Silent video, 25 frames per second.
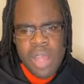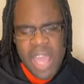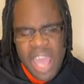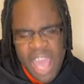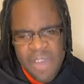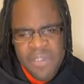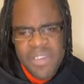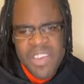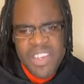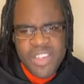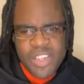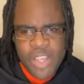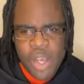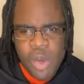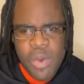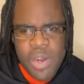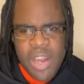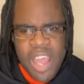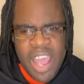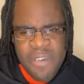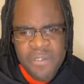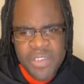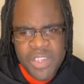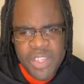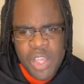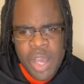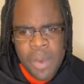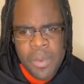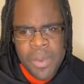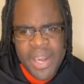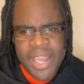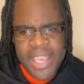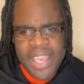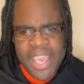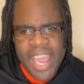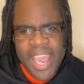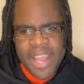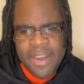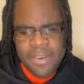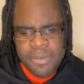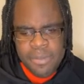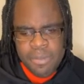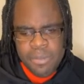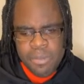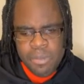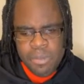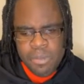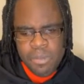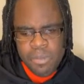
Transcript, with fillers: Every so and every now and again.